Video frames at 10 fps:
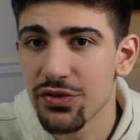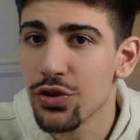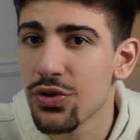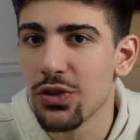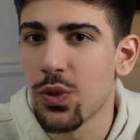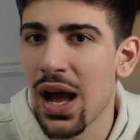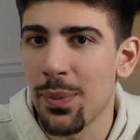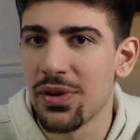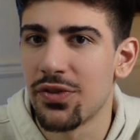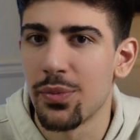two things will
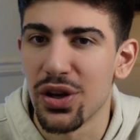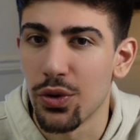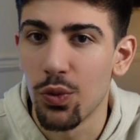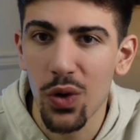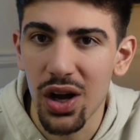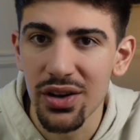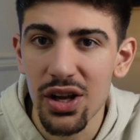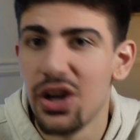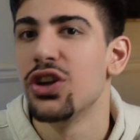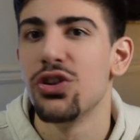happen from here. One,
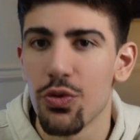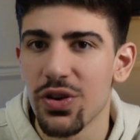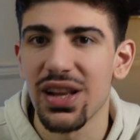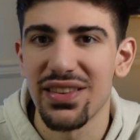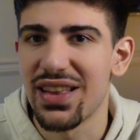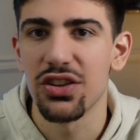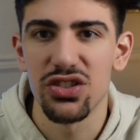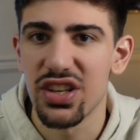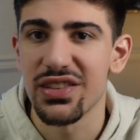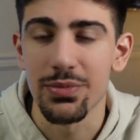you'll realize that your
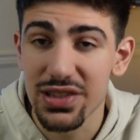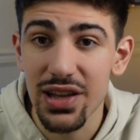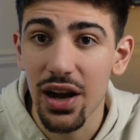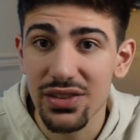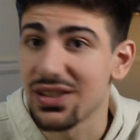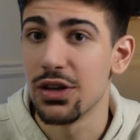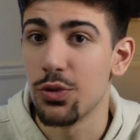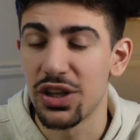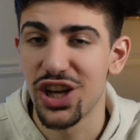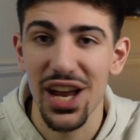system sucks, in
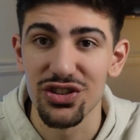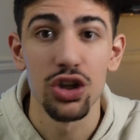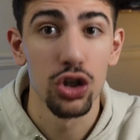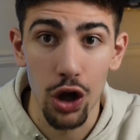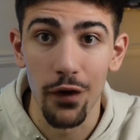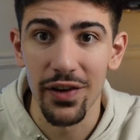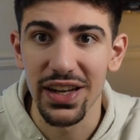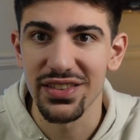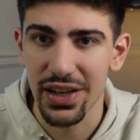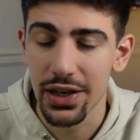which case, go
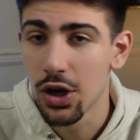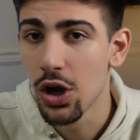fix it.